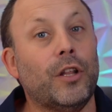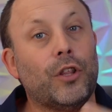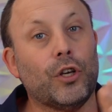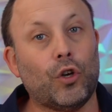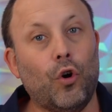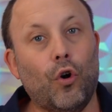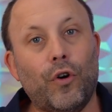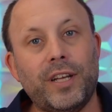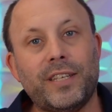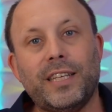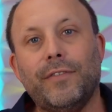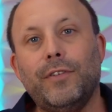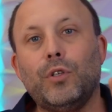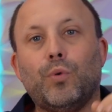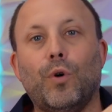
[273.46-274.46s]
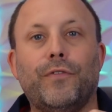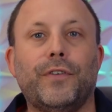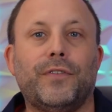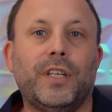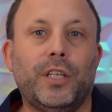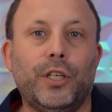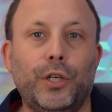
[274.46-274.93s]
The Core i7
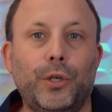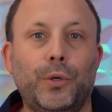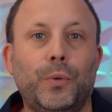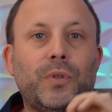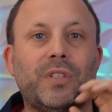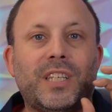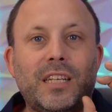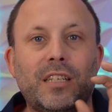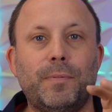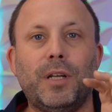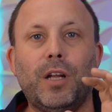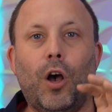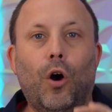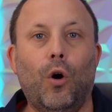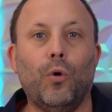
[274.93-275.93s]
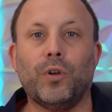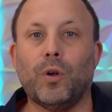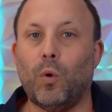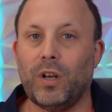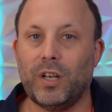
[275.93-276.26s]
1250U seems to be able to hold